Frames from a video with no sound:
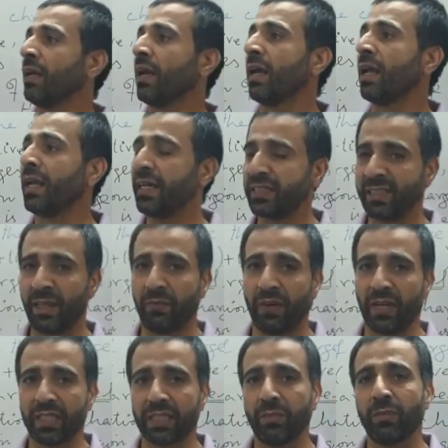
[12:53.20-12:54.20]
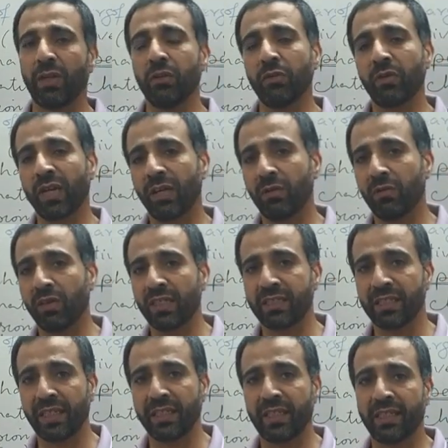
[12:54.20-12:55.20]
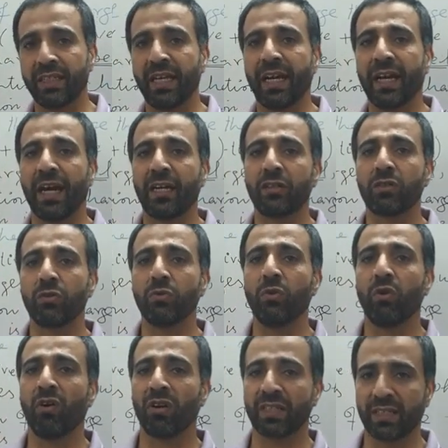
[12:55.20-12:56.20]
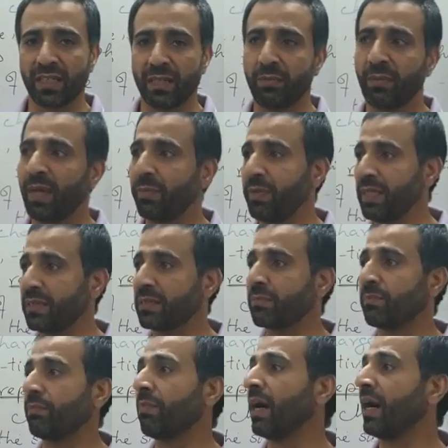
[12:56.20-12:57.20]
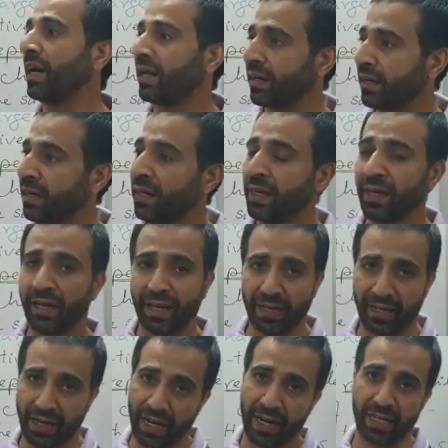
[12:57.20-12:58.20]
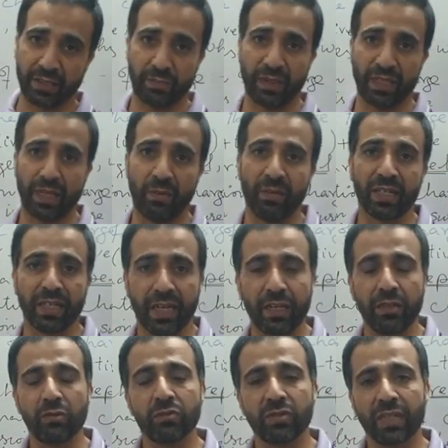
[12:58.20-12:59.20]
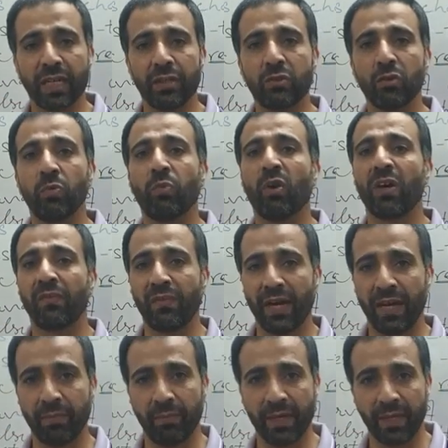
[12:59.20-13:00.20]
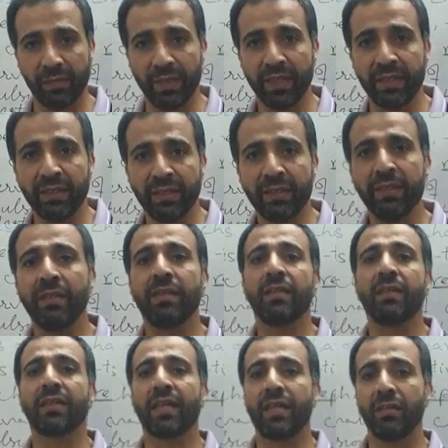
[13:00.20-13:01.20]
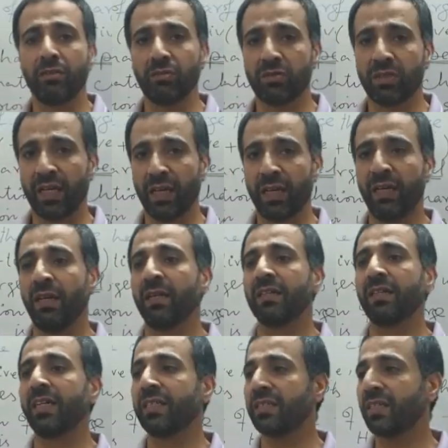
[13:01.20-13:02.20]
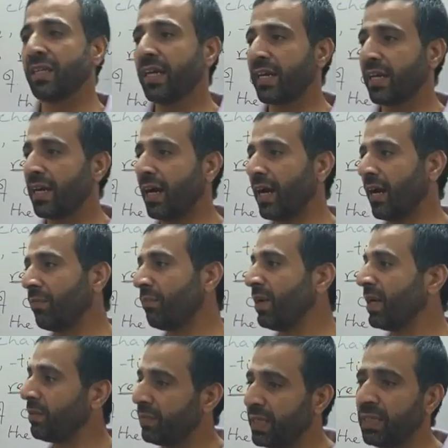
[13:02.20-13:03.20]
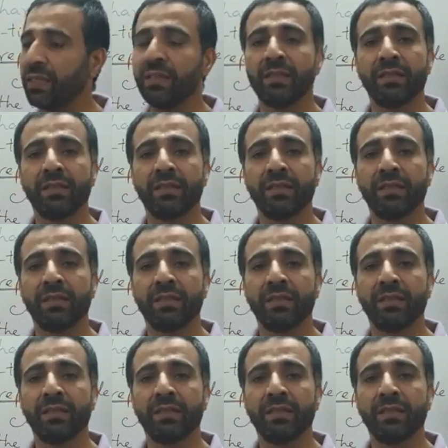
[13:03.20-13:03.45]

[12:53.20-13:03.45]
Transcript: let's say, for example, you can only say that there are 2 or 3 babies born in a hospital, but can you say 2.5 baby? Can you say that 3.5 baby